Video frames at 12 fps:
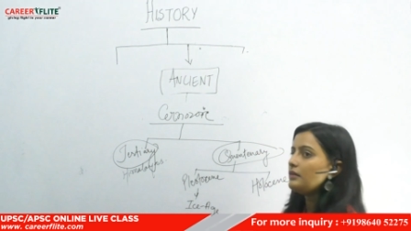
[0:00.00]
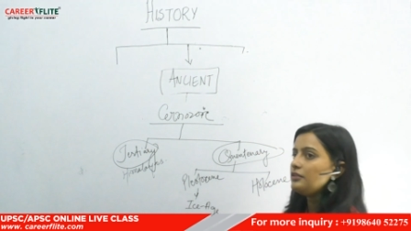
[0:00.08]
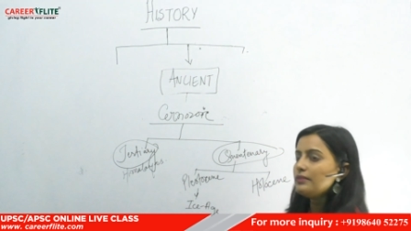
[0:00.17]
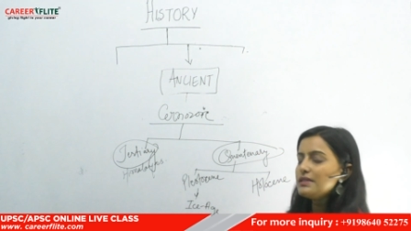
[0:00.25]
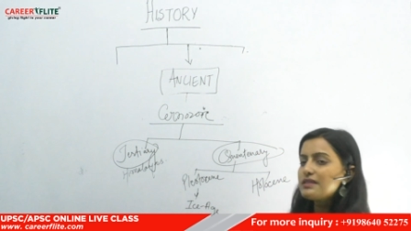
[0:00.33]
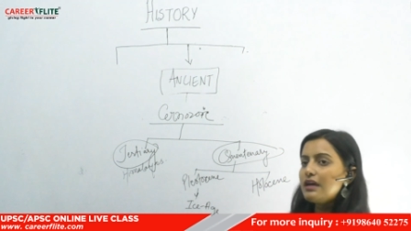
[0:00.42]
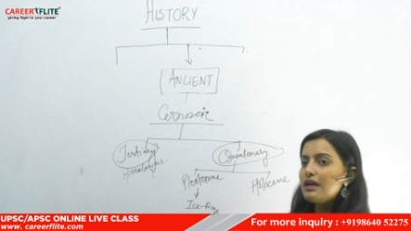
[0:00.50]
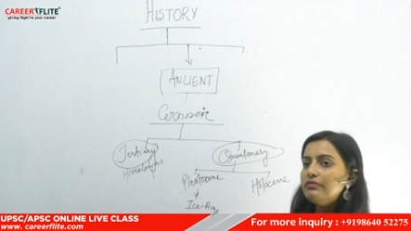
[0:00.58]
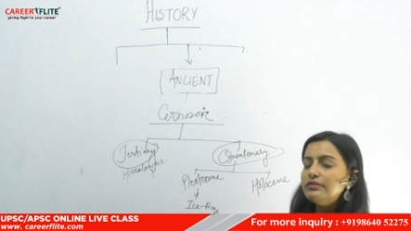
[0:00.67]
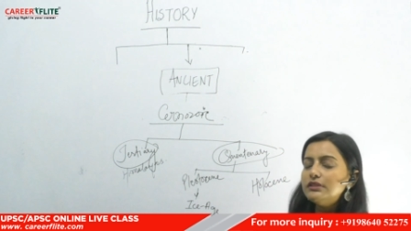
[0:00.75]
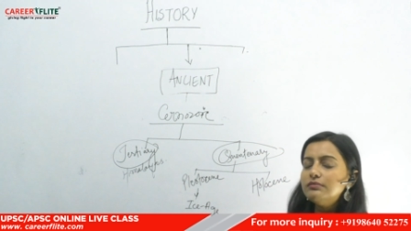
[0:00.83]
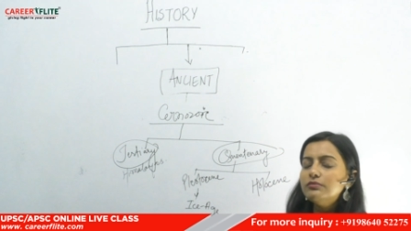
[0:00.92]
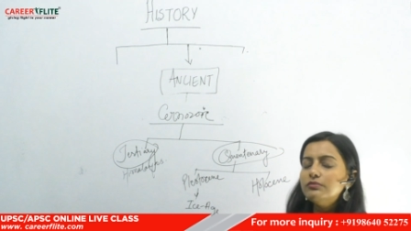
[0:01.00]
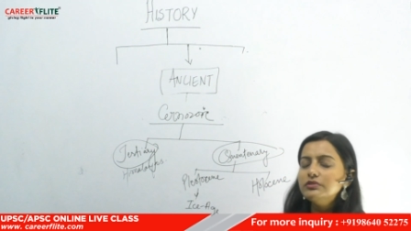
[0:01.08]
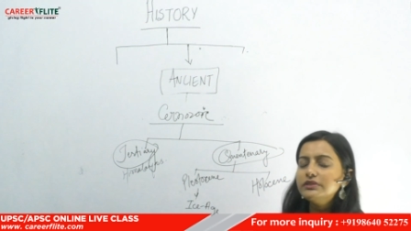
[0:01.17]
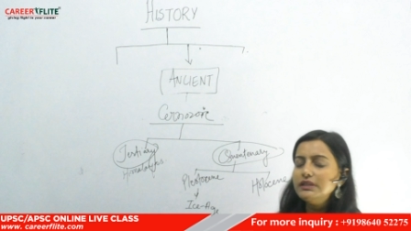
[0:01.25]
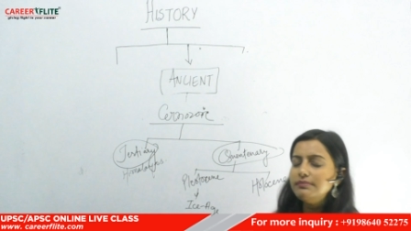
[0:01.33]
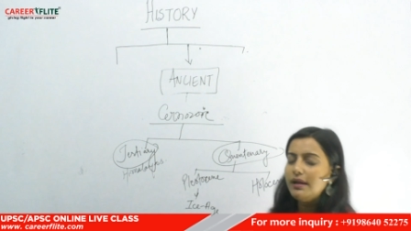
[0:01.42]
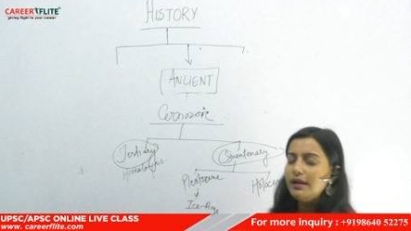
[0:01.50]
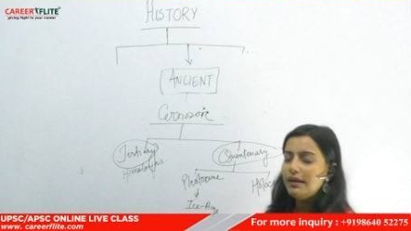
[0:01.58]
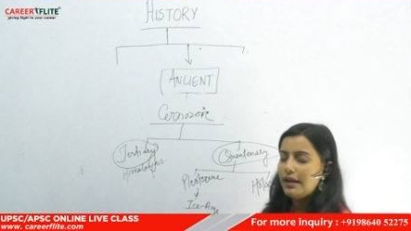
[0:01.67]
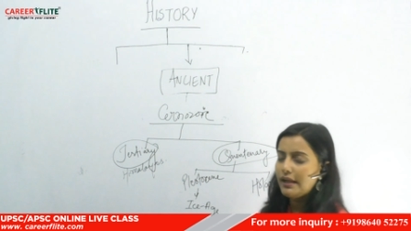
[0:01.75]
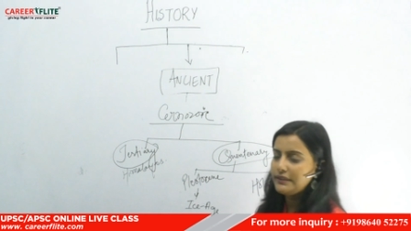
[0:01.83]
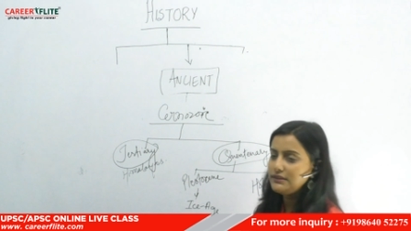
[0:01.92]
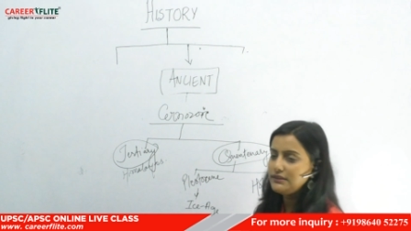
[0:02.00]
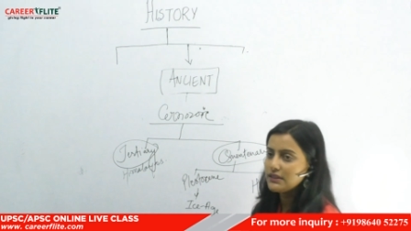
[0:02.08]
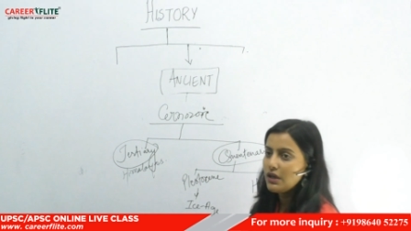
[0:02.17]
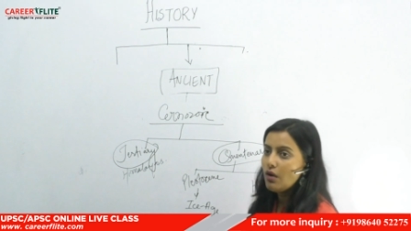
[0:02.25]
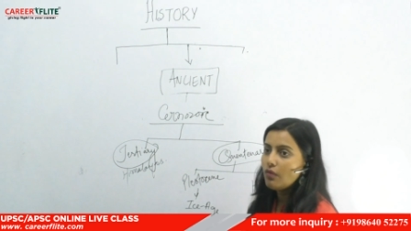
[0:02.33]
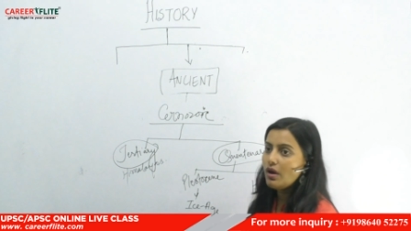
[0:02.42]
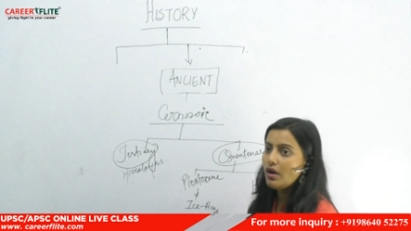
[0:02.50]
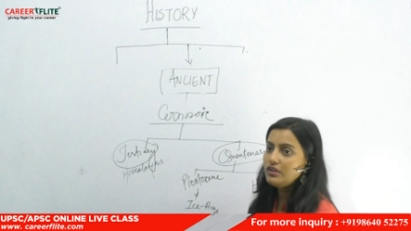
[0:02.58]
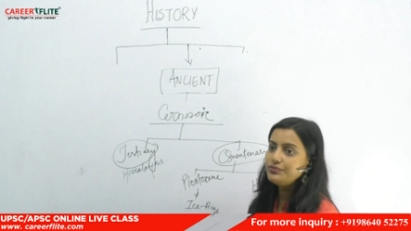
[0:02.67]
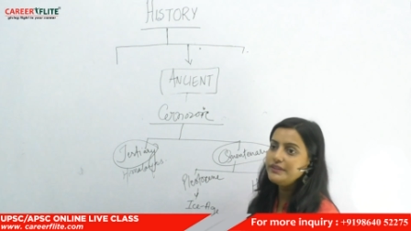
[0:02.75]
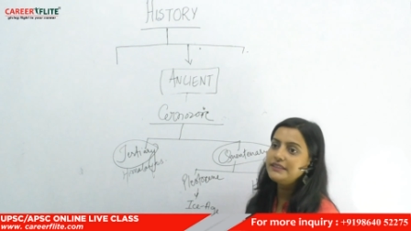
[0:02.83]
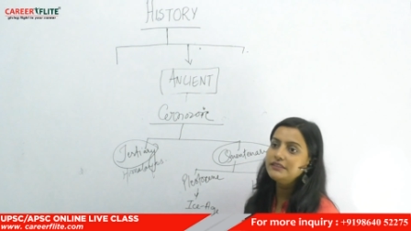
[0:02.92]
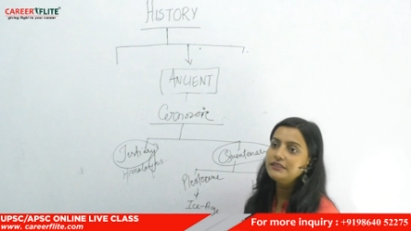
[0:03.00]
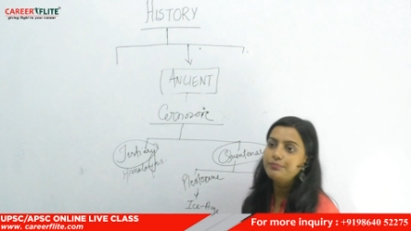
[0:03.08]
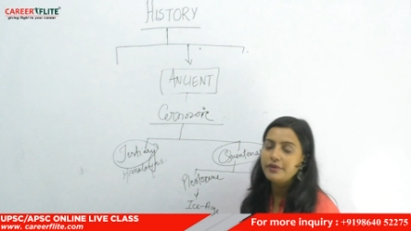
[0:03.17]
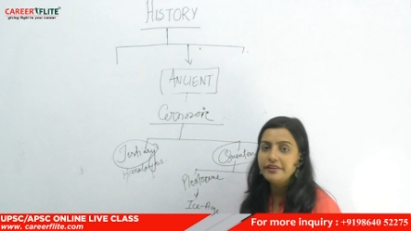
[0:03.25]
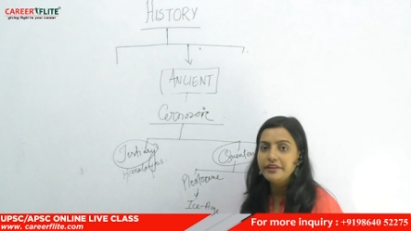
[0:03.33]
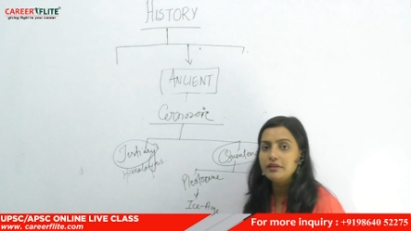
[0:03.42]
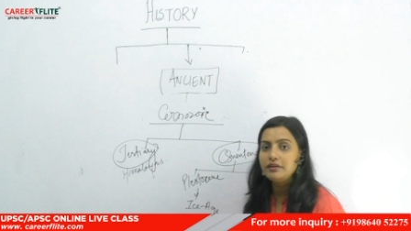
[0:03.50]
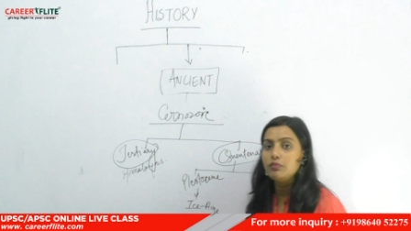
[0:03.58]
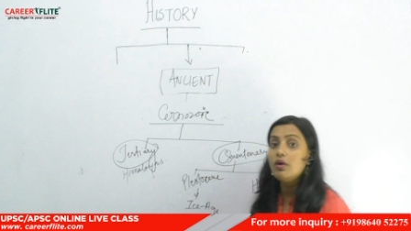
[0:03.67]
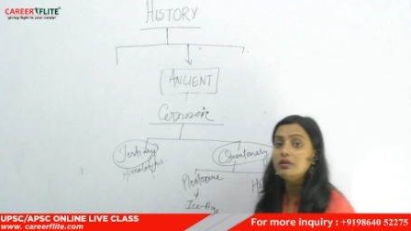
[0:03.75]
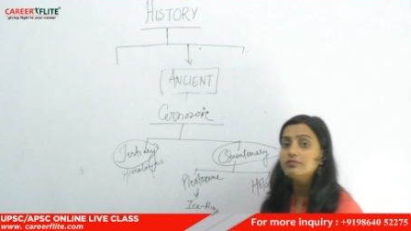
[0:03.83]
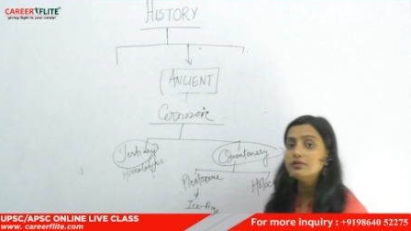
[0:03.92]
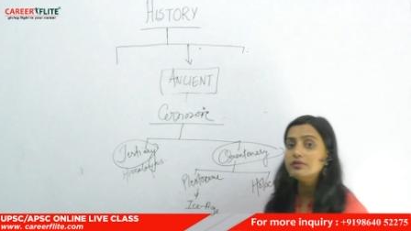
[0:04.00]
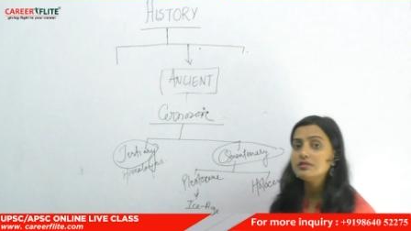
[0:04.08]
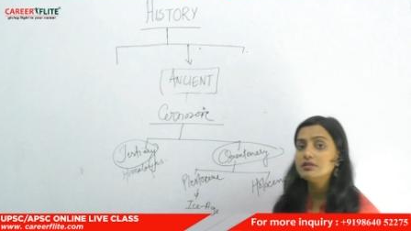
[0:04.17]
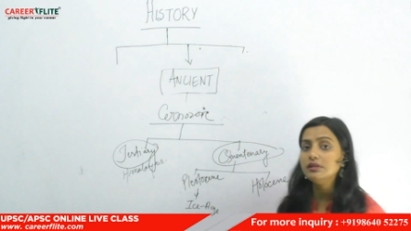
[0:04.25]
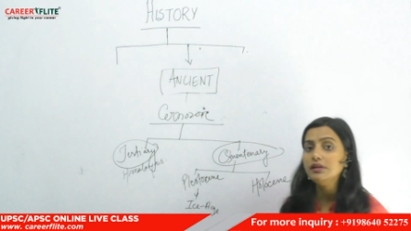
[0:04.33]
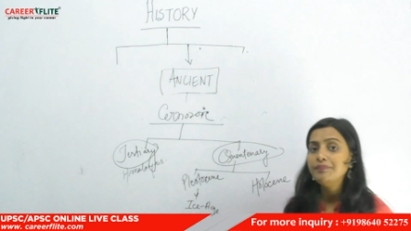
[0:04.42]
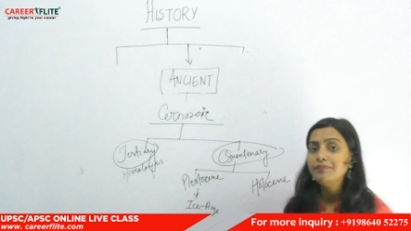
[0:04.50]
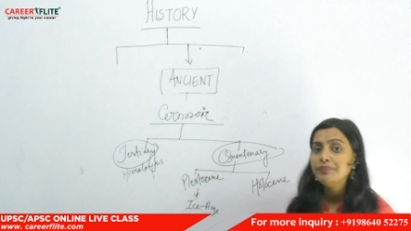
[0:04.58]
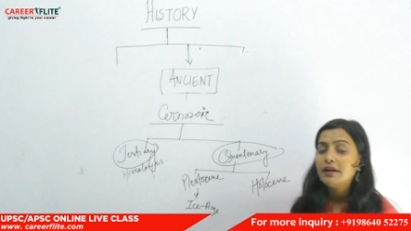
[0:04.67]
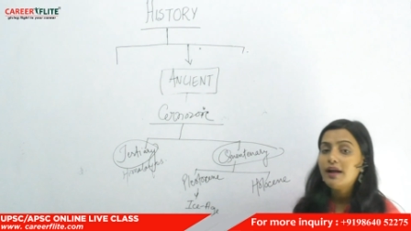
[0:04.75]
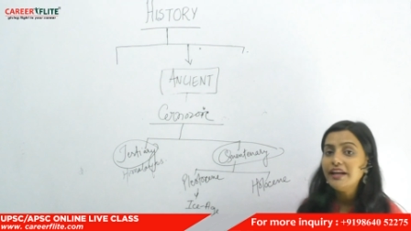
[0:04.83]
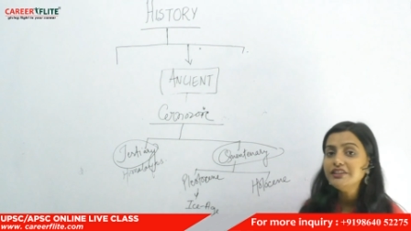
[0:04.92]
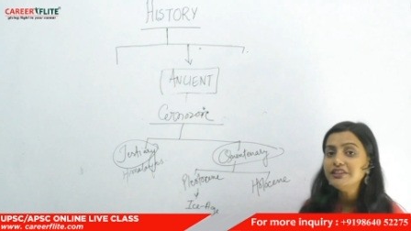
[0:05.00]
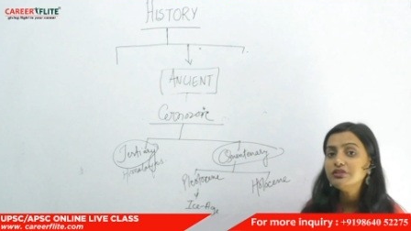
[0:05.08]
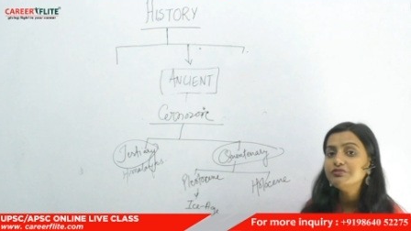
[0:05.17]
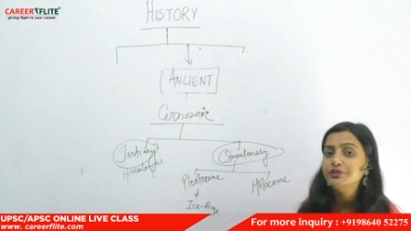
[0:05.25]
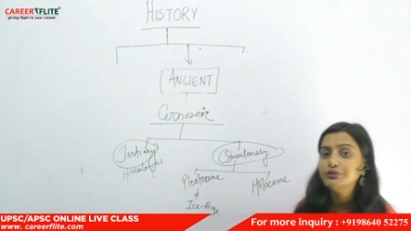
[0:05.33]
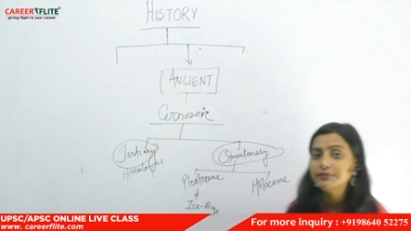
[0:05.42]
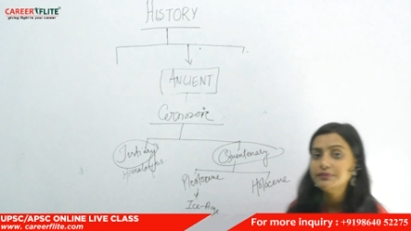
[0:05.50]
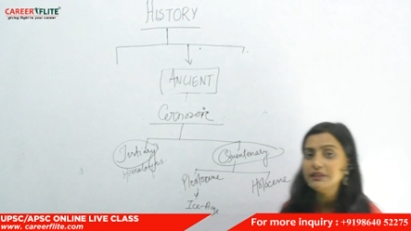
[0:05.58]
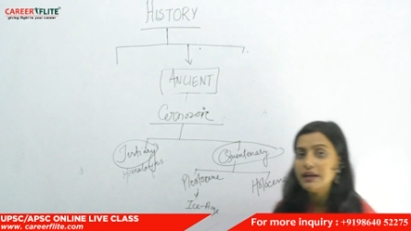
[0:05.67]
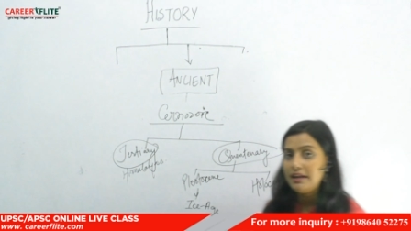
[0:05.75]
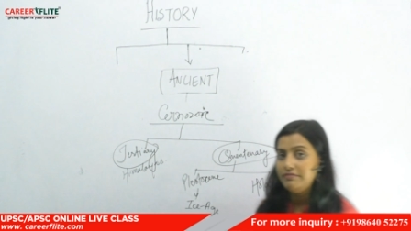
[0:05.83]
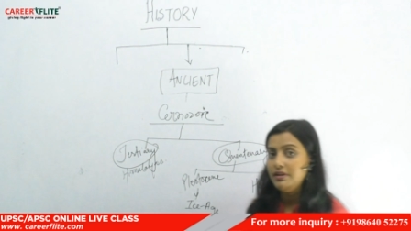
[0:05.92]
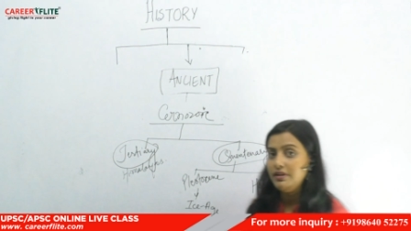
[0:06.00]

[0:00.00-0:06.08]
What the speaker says: was covered mostly by ice, what we can predict, what was the kind of human life?